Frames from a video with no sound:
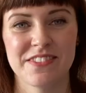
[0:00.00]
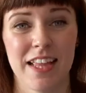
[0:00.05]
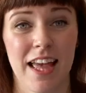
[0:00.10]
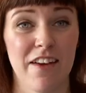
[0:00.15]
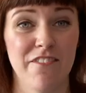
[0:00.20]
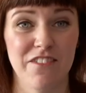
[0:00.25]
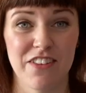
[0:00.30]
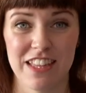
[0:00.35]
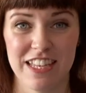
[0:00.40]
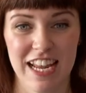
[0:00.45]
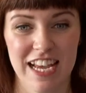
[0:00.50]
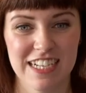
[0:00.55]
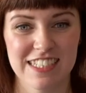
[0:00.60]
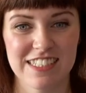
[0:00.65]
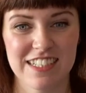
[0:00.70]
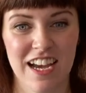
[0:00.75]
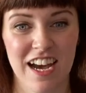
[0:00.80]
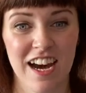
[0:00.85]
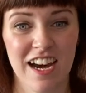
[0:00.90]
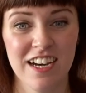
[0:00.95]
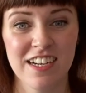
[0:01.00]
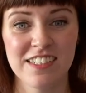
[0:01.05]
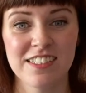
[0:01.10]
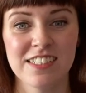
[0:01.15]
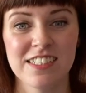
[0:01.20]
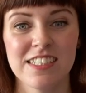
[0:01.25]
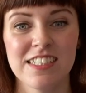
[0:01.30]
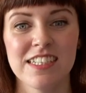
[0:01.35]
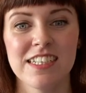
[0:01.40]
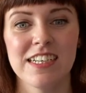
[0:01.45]
And for the next R,
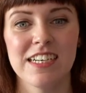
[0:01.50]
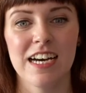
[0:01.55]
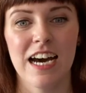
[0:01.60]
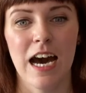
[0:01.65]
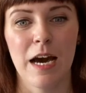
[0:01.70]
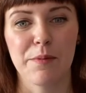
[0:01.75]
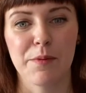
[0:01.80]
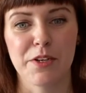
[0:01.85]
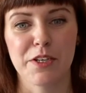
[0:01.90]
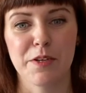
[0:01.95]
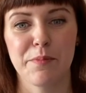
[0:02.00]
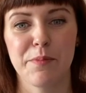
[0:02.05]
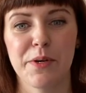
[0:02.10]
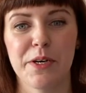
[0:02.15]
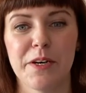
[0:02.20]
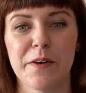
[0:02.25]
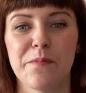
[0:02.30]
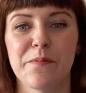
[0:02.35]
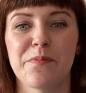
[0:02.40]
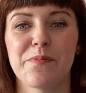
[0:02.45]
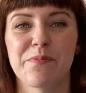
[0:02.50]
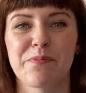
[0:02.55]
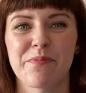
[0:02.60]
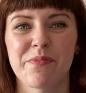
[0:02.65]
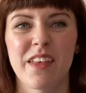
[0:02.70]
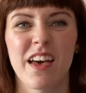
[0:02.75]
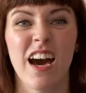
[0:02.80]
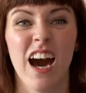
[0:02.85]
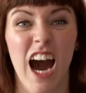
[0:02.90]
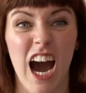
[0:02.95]
I'm going to put
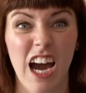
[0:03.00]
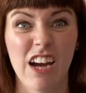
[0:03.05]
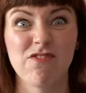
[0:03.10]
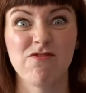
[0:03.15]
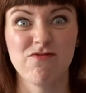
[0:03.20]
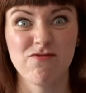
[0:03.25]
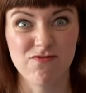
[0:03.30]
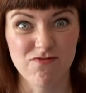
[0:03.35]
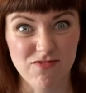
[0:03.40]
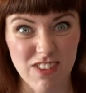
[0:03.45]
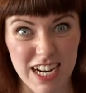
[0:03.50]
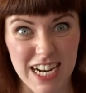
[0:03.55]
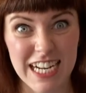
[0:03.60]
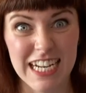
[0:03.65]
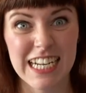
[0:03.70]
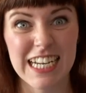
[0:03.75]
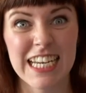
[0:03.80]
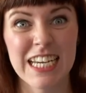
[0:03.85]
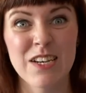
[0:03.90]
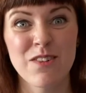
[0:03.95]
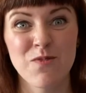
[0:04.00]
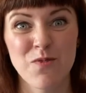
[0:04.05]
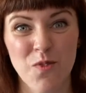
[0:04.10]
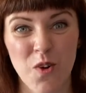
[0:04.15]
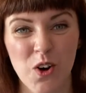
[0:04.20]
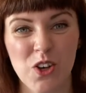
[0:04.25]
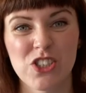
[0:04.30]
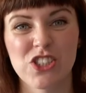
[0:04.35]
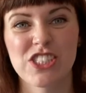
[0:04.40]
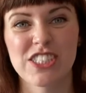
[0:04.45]
I really
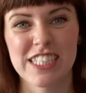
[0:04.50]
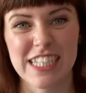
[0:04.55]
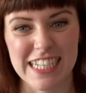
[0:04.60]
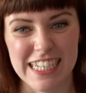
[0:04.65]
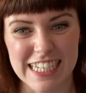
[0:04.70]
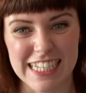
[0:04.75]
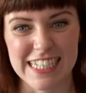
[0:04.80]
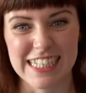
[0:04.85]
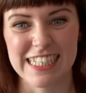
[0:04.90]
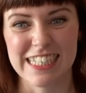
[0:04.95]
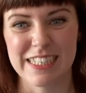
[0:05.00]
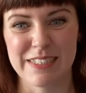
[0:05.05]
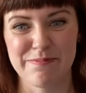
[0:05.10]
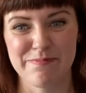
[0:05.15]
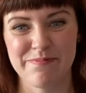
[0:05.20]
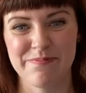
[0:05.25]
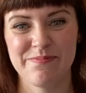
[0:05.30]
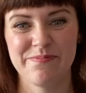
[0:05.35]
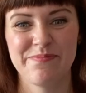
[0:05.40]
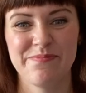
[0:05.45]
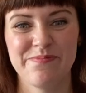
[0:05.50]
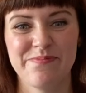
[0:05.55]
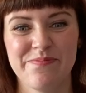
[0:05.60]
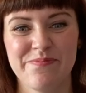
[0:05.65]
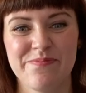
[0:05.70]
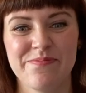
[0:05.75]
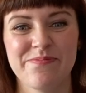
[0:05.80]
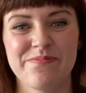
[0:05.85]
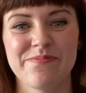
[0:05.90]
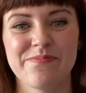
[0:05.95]
want to eat them.
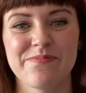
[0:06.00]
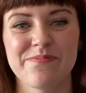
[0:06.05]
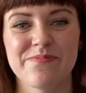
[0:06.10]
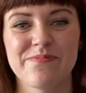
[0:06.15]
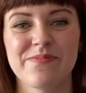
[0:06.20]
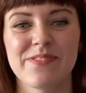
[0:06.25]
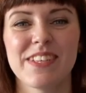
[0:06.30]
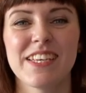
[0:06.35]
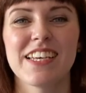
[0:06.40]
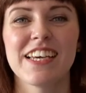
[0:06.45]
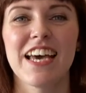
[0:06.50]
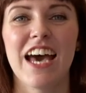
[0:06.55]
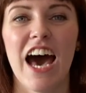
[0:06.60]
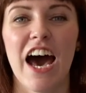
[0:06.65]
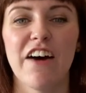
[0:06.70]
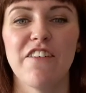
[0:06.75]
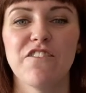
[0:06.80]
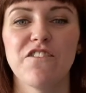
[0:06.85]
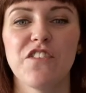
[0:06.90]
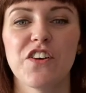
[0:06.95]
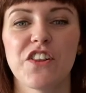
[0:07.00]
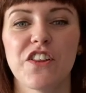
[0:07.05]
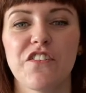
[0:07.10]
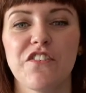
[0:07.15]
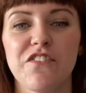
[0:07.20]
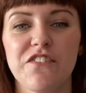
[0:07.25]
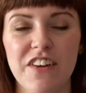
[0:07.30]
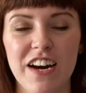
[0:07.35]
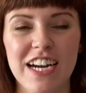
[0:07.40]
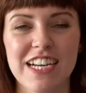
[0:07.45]
And for the
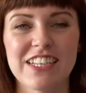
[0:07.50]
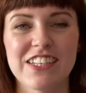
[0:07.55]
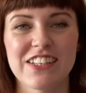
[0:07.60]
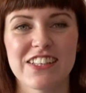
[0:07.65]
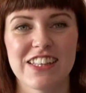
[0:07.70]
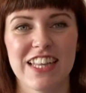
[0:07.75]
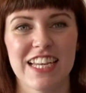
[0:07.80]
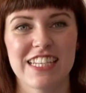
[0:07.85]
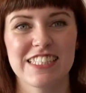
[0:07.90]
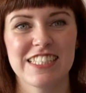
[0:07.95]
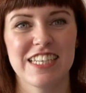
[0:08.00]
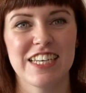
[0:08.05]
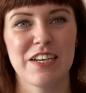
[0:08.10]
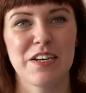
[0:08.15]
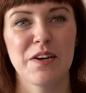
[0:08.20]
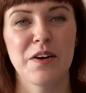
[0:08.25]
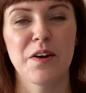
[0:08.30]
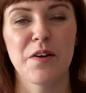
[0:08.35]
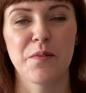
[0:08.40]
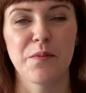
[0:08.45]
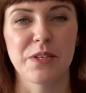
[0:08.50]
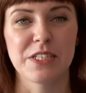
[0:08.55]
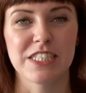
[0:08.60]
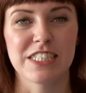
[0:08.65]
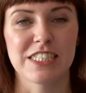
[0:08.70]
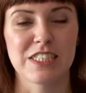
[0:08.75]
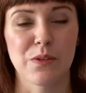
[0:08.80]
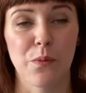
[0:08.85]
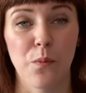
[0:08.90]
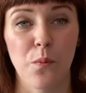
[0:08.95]
final letter, which
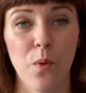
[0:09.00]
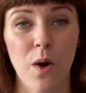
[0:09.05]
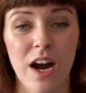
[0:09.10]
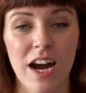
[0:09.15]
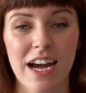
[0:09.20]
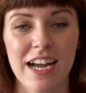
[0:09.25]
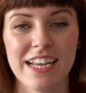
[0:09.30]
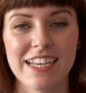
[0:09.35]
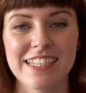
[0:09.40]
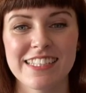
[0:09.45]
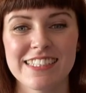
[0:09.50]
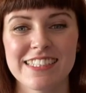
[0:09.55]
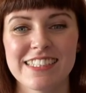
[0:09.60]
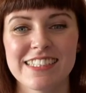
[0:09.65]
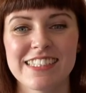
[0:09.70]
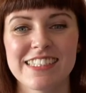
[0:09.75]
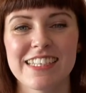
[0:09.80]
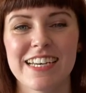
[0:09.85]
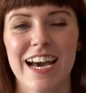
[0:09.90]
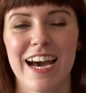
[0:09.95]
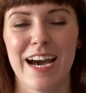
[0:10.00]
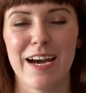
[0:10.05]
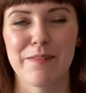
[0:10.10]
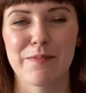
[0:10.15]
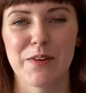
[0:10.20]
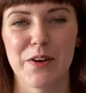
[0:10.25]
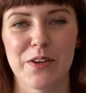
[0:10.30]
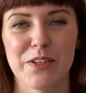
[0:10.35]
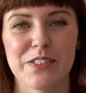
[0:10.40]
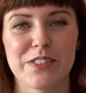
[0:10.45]
is the Y, I'm
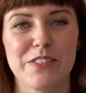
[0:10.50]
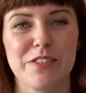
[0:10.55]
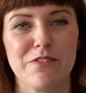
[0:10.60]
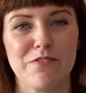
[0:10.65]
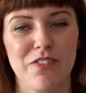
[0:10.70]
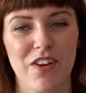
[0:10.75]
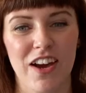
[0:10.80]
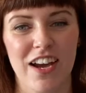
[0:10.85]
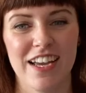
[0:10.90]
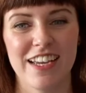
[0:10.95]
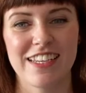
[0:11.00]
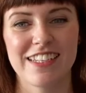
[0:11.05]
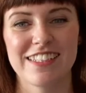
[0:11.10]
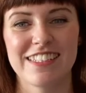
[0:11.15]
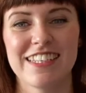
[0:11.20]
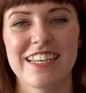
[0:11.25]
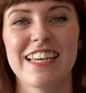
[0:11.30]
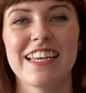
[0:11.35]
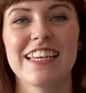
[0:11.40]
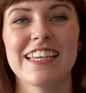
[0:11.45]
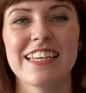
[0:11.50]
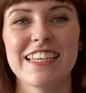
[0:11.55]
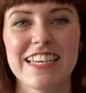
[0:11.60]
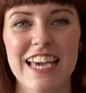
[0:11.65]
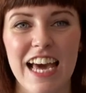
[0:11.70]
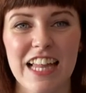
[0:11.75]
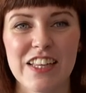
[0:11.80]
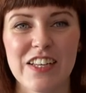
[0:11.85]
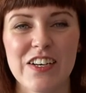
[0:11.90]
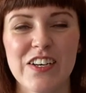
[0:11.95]
going to write
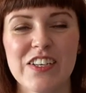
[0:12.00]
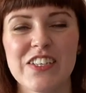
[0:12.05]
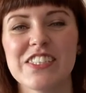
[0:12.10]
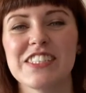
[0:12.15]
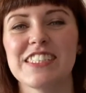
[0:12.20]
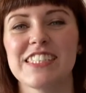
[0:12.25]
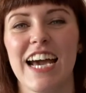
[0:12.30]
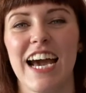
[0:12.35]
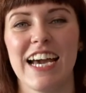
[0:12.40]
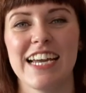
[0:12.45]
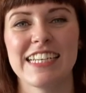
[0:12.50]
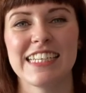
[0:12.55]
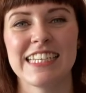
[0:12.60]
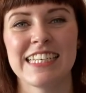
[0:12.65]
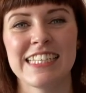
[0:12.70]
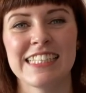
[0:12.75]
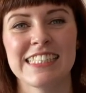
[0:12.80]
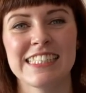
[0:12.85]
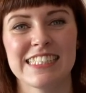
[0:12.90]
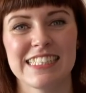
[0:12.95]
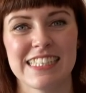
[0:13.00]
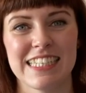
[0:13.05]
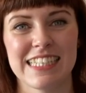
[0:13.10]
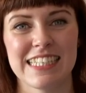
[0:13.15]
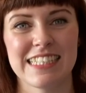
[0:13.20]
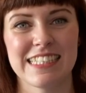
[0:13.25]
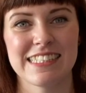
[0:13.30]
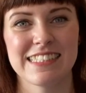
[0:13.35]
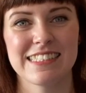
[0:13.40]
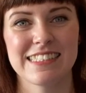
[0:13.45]
yellow tiny
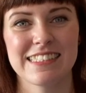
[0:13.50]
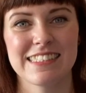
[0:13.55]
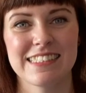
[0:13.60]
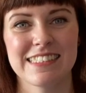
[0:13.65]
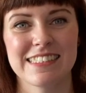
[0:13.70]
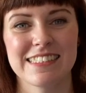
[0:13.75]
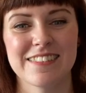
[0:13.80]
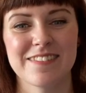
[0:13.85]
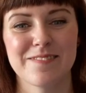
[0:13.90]
seeds.